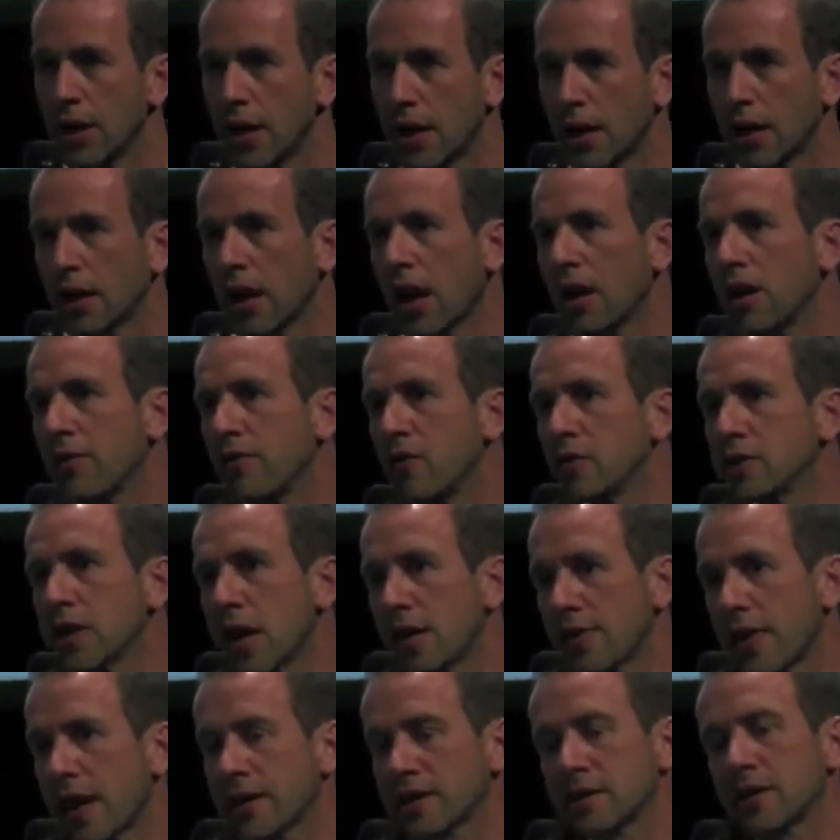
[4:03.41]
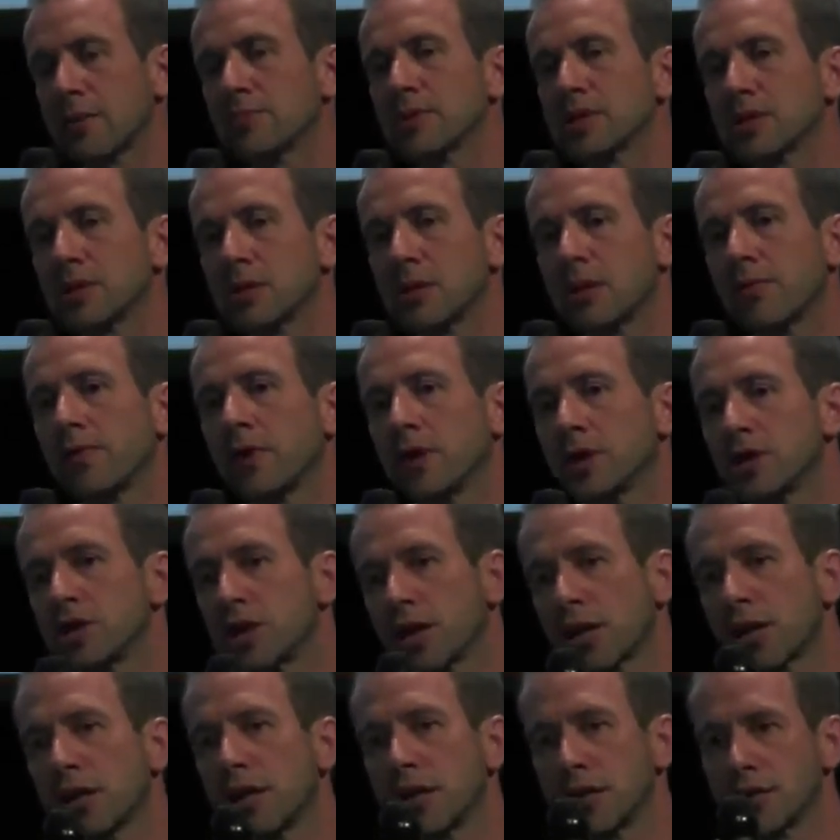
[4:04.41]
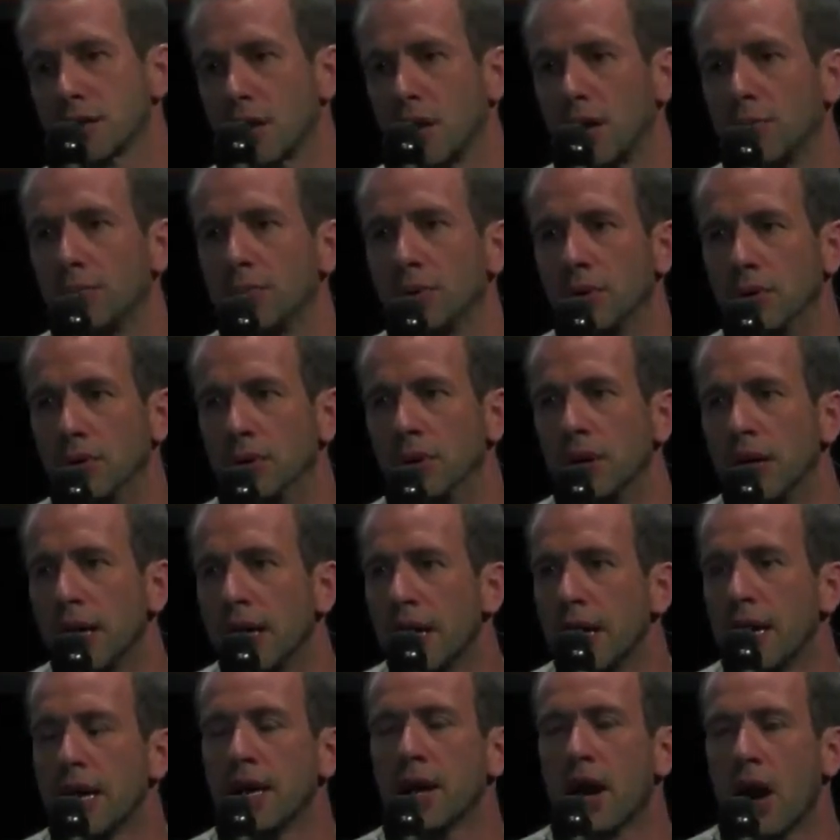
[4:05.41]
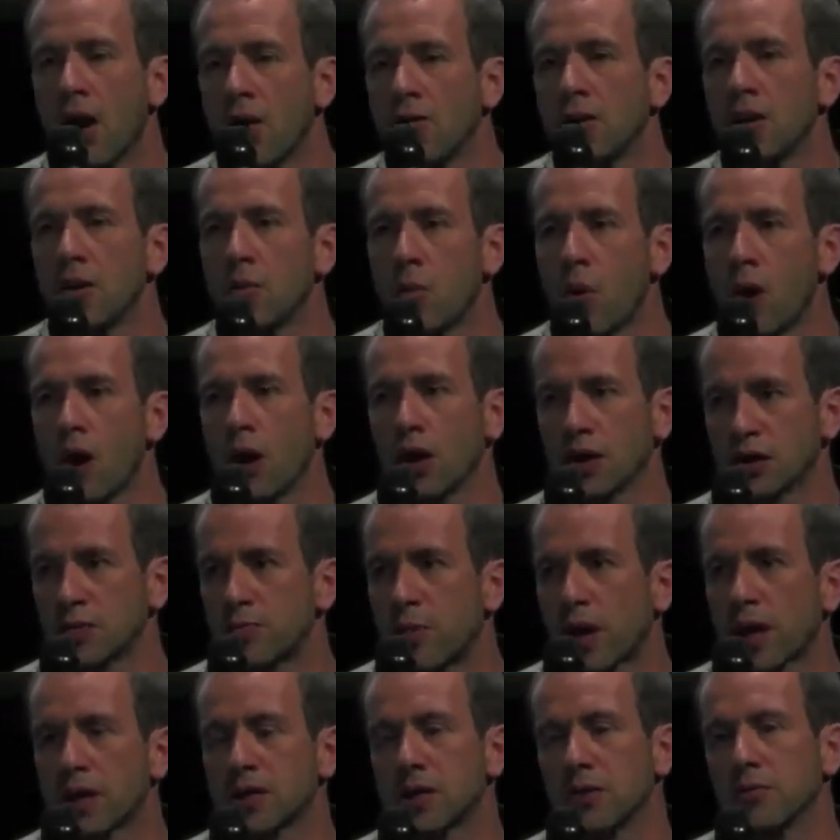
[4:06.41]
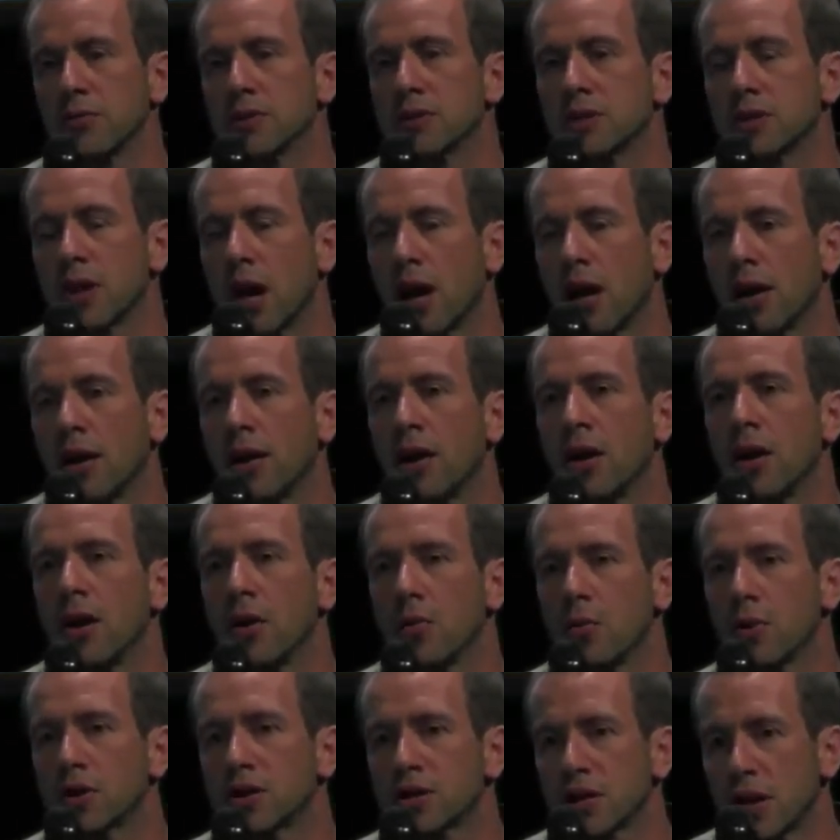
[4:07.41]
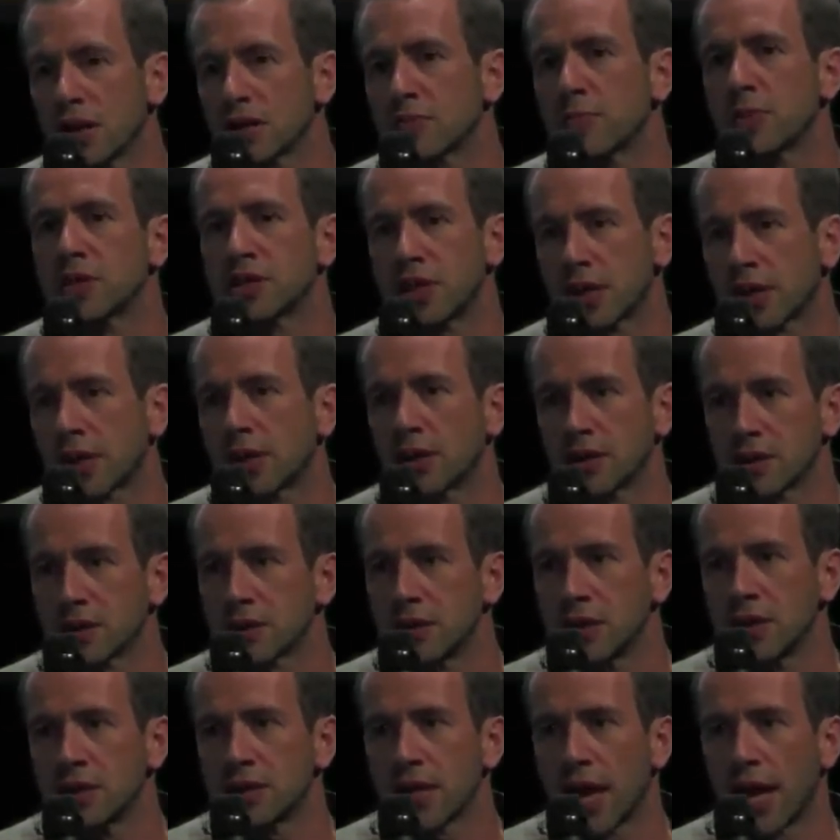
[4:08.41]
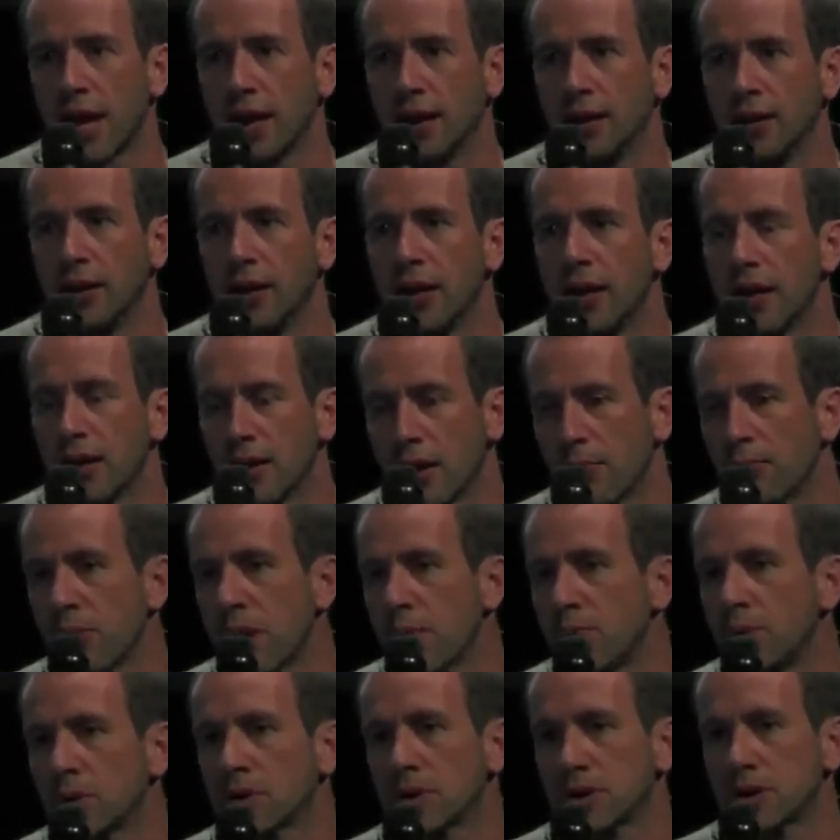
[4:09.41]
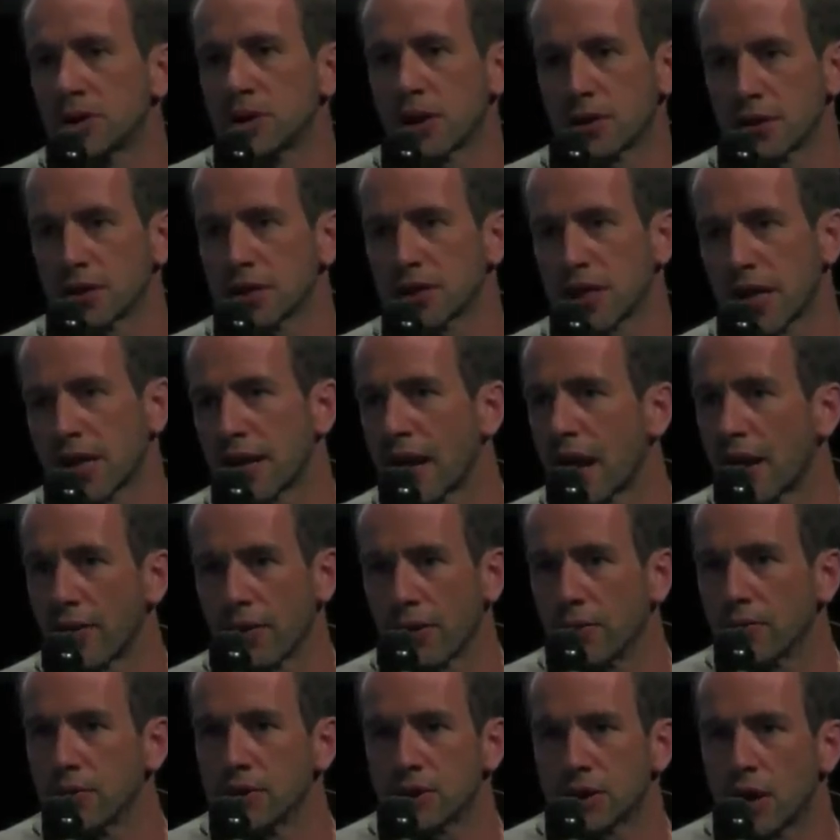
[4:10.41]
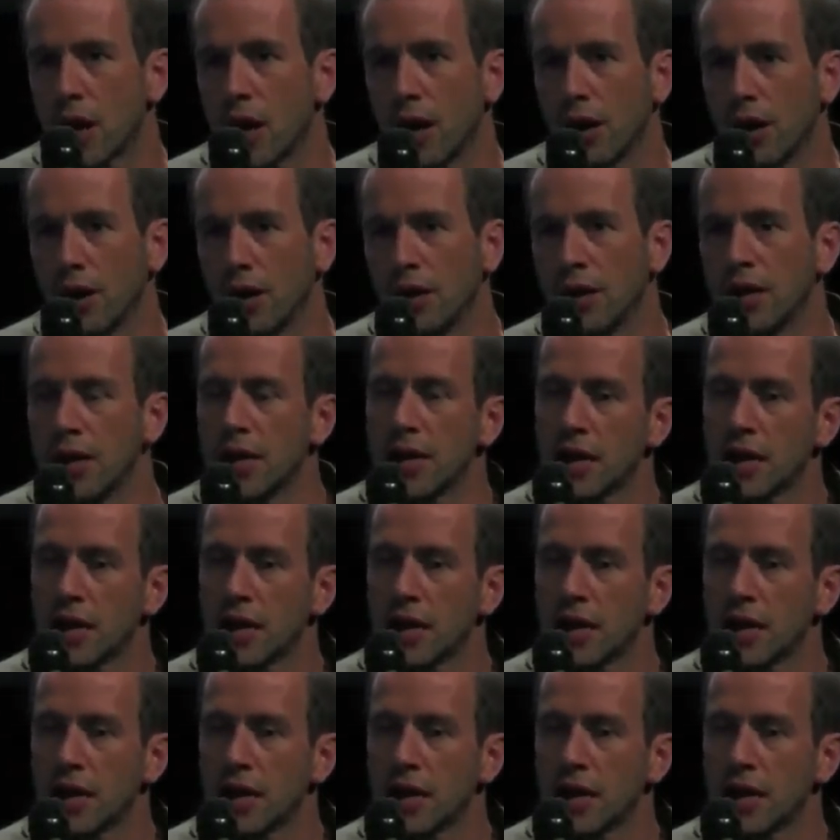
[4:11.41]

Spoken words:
And again, if you take that subservient chicken example, it only worked because it was done with such meticulous detail that people couldn't understand how it was done.